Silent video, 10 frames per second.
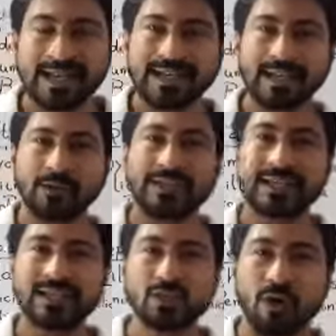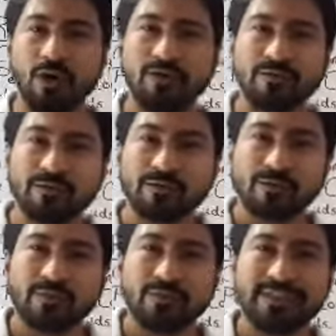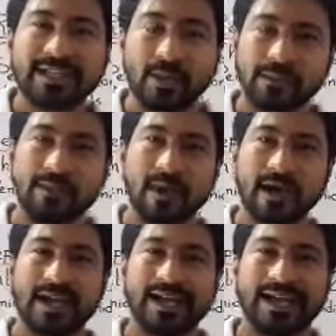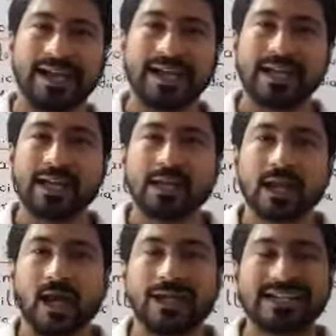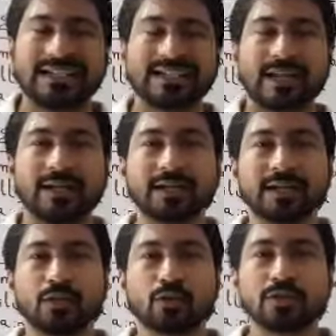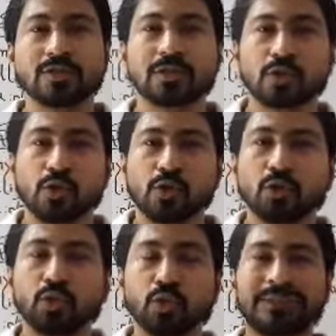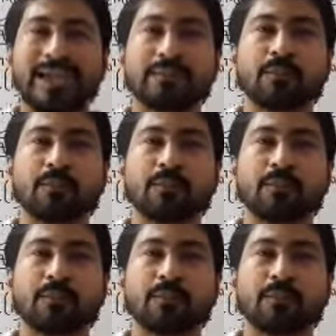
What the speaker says: Now, in case of the amoeba, it undergoes two types